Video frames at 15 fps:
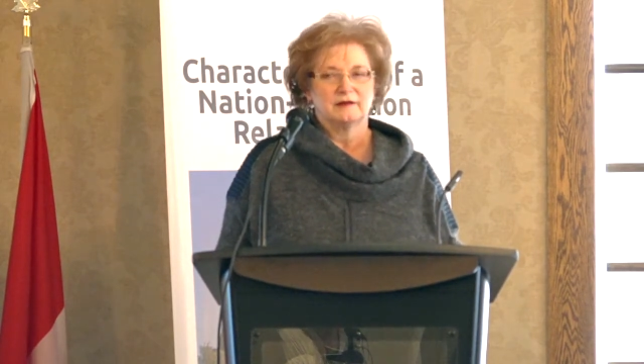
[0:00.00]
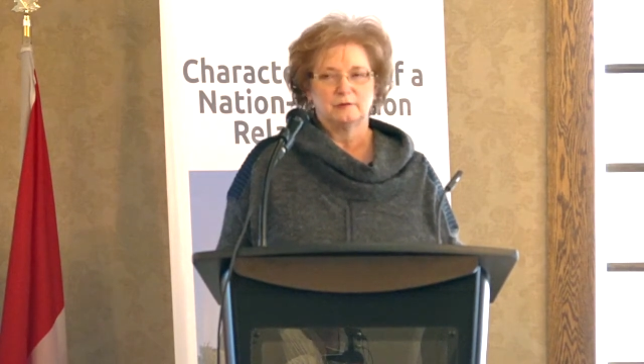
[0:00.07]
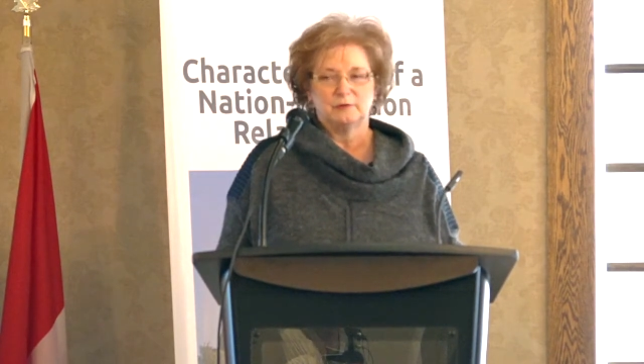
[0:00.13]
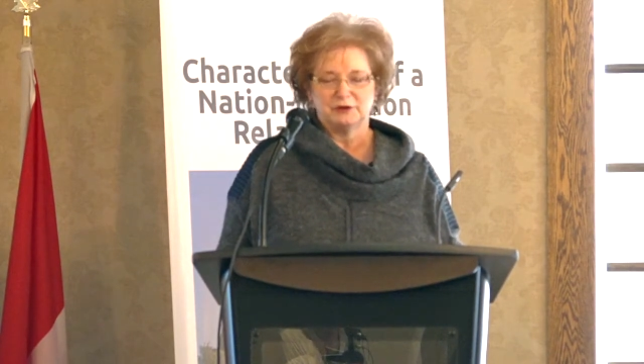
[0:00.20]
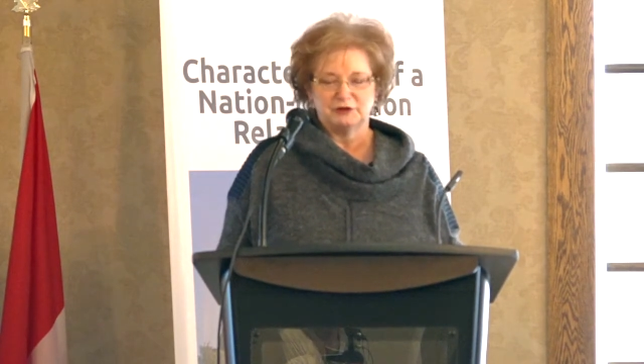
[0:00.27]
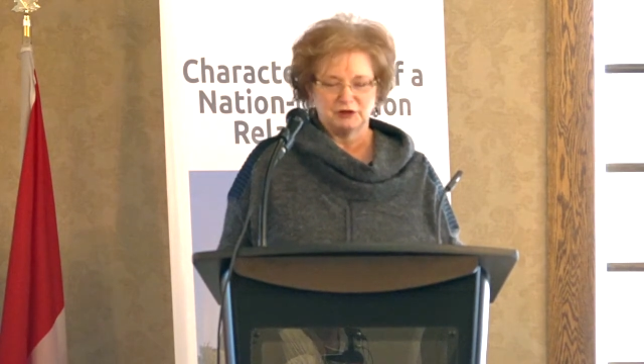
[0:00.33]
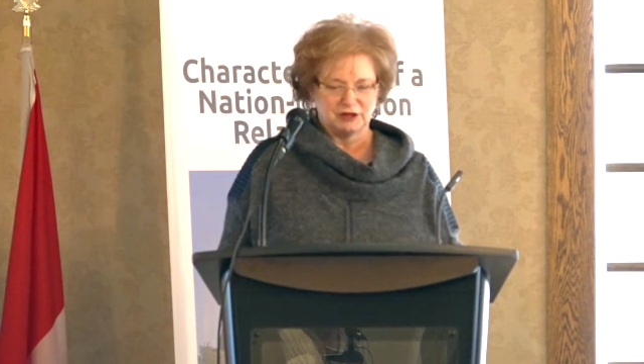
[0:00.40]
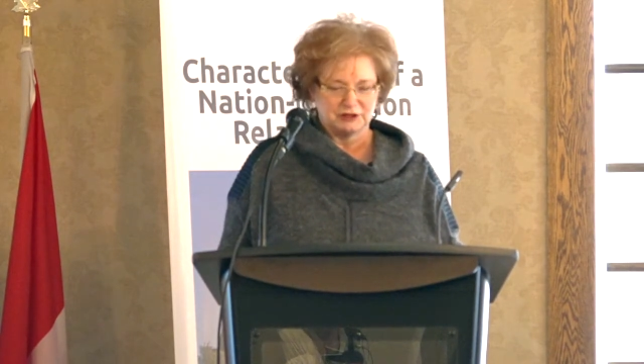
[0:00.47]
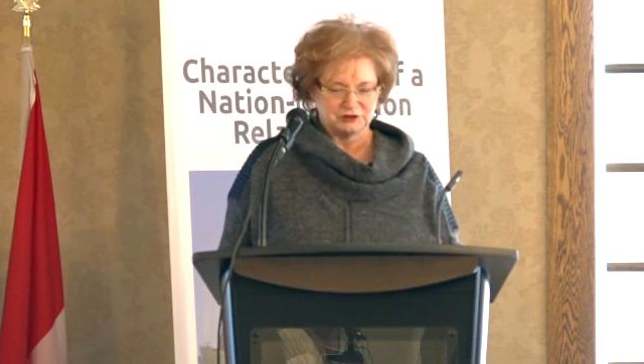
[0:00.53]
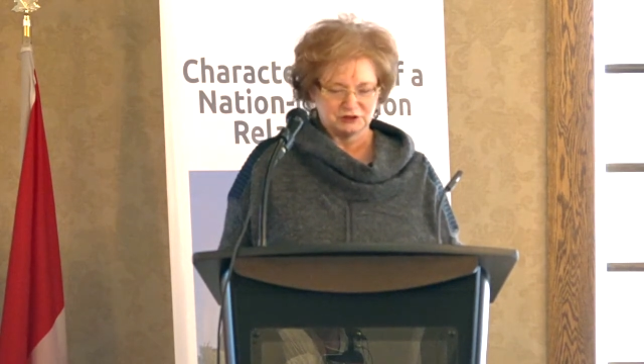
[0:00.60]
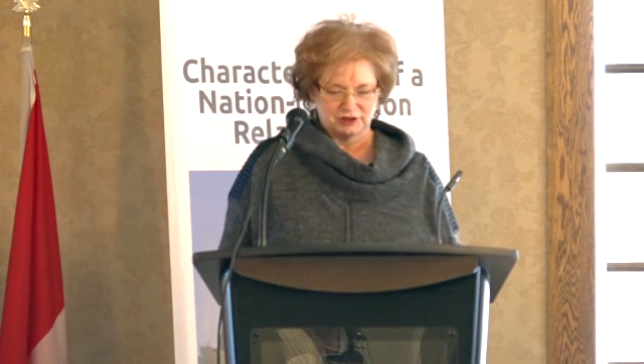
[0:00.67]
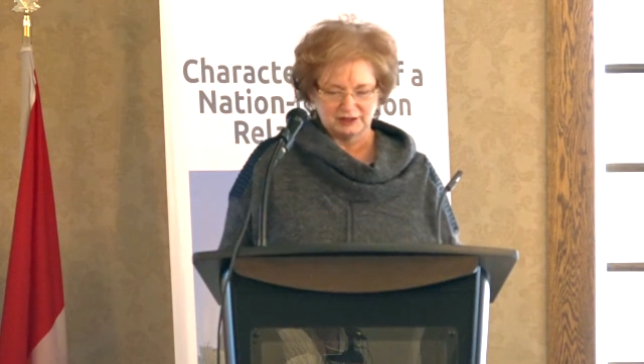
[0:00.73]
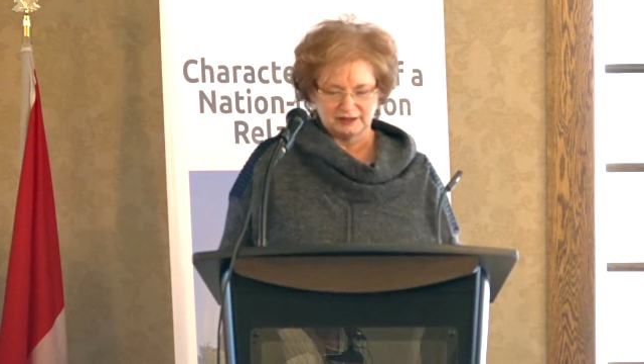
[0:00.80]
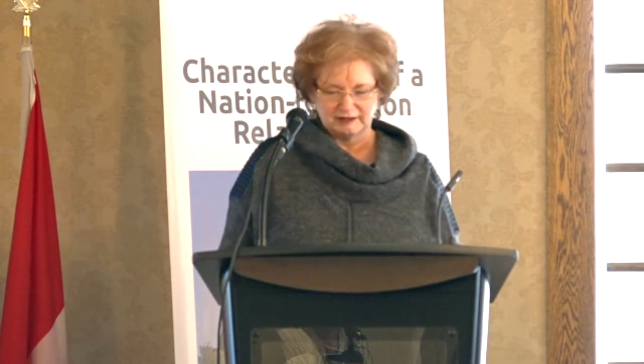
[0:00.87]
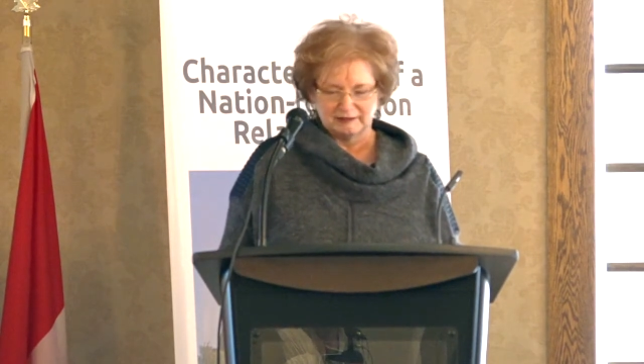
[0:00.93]
We're not
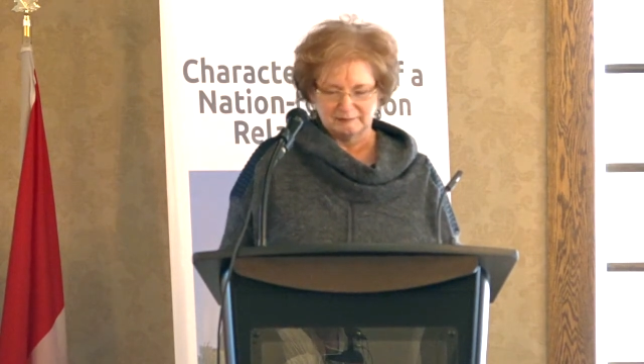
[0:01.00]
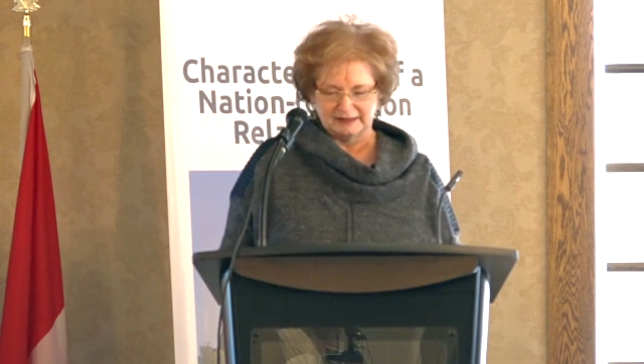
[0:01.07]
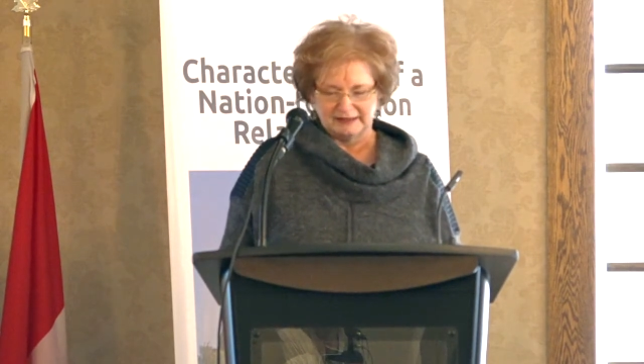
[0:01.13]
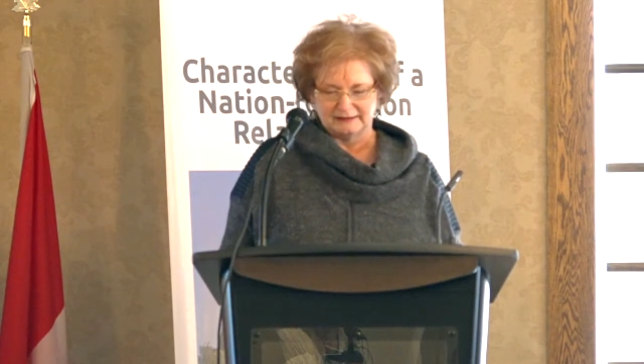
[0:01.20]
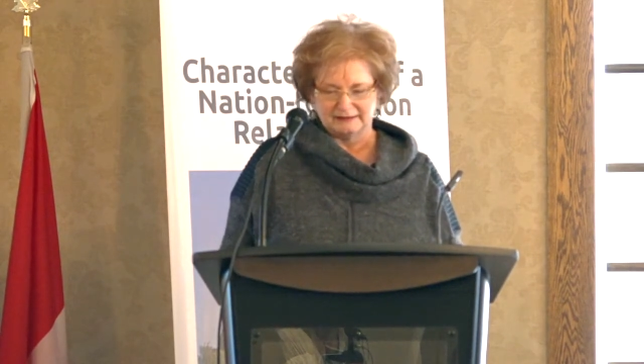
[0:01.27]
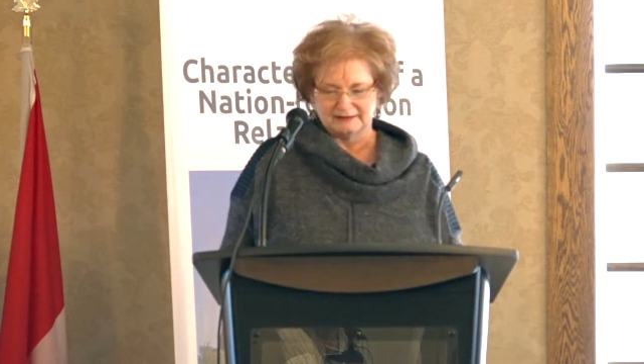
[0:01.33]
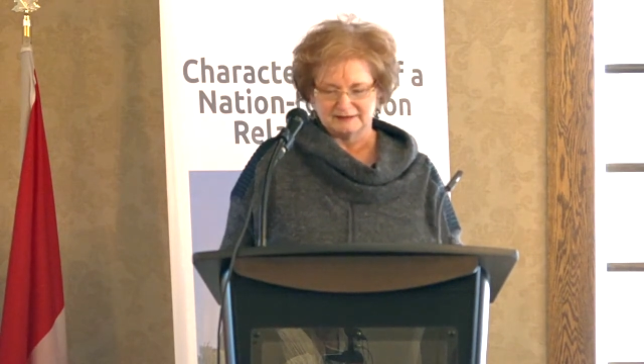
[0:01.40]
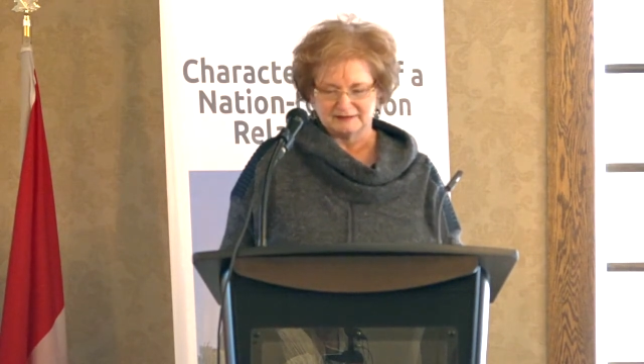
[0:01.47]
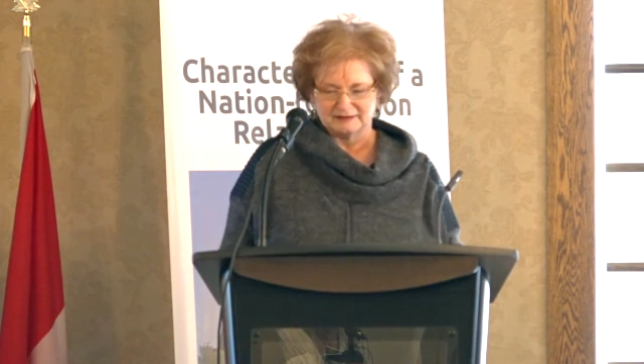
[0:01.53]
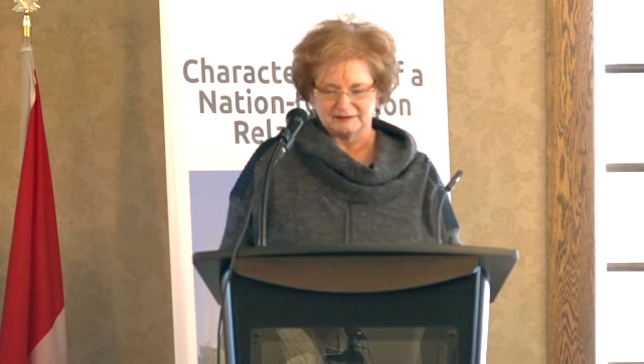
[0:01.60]
Johnny-come-latelys to